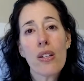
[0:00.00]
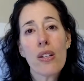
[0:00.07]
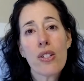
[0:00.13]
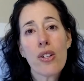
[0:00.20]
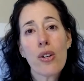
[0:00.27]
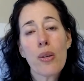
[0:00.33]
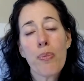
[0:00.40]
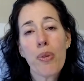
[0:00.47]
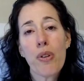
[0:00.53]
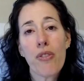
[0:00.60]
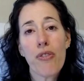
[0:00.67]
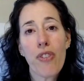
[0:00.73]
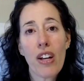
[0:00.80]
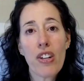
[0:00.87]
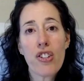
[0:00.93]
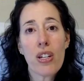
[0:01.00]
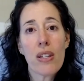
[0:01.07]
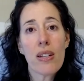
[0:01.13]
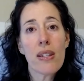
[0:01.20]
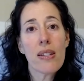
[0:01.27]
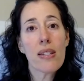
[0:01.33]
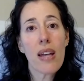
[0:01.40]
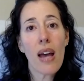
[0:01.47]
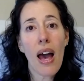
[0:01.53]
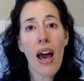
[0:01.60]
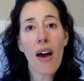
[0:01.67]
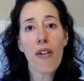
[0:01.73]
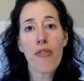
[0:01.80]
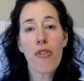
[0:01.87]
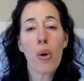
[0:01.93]
certain professions
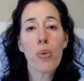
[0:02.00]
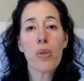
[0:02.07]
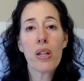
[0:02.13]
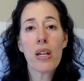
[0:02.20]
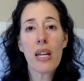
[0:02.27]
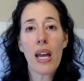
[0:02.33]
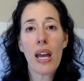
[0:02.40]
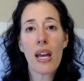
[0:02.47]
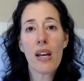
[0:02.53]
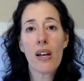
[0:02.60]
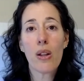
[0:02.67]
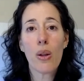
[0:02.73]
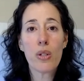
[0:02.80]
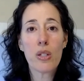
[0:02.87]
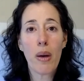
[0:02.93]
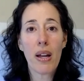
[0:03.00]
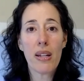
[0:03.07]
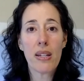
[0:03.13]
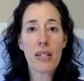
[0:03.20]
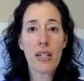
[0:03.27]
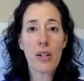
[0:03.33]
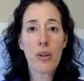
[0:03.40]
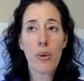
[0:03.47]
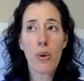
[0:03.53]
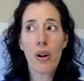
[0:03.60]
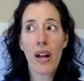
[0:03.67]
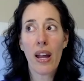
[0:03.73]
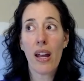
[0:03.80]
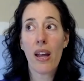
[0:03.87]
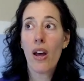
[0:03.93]
have only a closed-minded
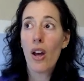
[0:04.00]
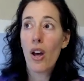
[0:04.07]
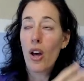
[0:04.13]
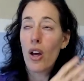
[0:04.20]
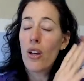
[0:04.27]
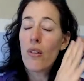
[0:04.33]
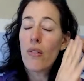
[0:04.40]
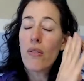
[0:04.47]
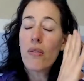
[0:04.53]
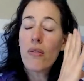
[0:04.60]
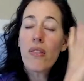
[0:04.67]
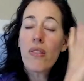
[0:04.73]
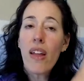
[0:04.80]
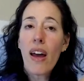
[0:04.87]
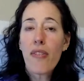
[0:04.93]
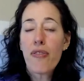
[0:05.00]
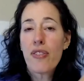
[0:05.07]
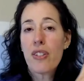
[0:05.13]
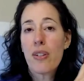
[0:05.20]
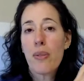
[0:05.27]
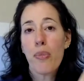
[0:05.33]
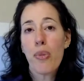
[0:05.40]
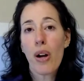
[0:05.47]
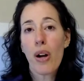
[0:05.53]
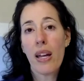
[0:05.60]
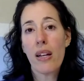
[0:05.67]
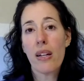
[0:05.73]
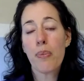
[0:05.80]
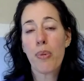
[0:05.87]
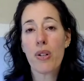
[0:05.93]
or a
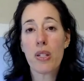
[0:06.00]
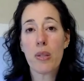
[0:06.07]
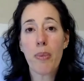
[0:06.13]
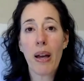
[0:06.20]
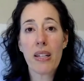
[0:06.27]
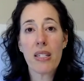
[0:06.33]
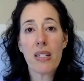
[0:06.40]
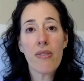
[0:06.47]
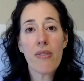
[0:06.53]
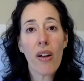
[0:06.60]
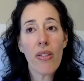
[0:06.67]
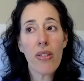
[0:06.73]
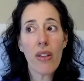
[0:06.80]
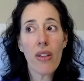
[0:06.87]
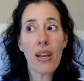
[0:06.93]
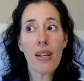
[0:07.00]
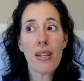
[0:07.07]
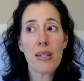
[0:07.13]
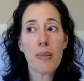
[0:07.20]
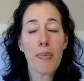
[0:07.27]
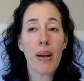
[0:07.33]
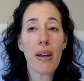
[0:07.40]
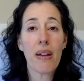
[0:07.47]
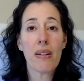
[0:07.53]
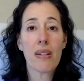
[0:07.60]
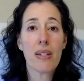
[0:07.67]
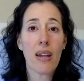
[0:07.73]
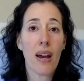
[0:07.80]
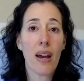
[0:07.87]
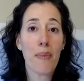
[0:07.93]
left-brained perspective on things,
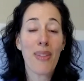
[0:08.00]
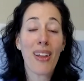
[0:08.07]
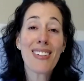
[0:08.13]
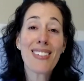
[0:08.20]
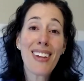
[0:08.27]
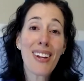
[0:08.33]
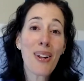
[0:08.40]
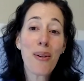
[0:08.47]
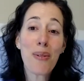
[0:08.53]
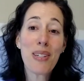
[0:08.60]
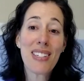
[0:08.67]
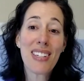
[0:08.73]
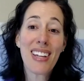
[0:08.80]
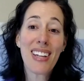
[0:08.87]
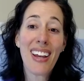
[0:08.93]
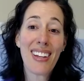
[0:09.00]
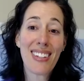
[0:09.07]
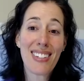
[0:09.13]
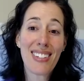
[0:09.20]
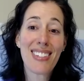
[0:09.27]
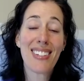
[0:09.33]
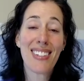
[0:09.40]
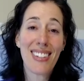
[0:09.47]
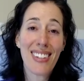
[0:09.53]
but that's not always the case.